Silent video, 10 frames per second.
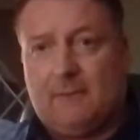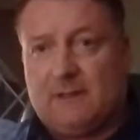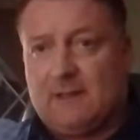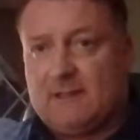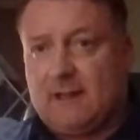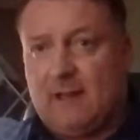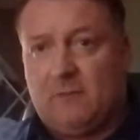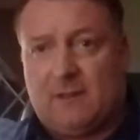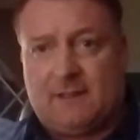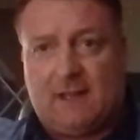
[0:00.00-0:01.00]
It's the same
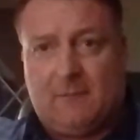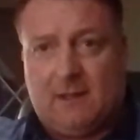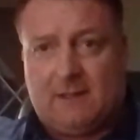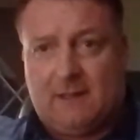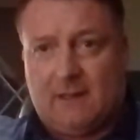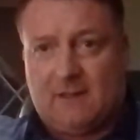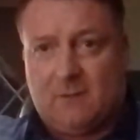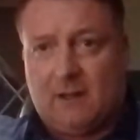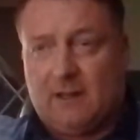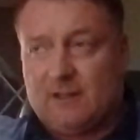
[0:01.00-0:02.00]
with CBT as
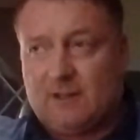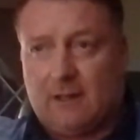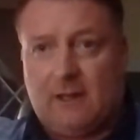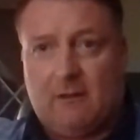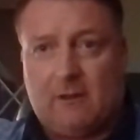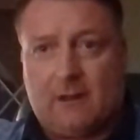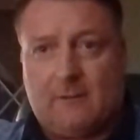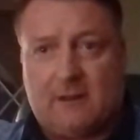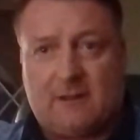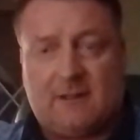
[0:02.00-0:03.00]
well. Initially you only get
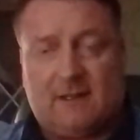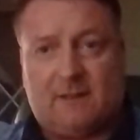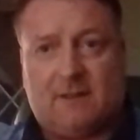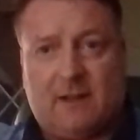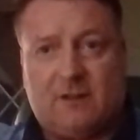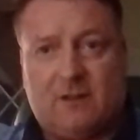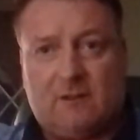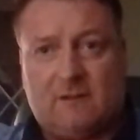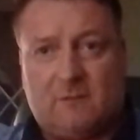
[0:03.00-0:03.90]
about 6 sessions.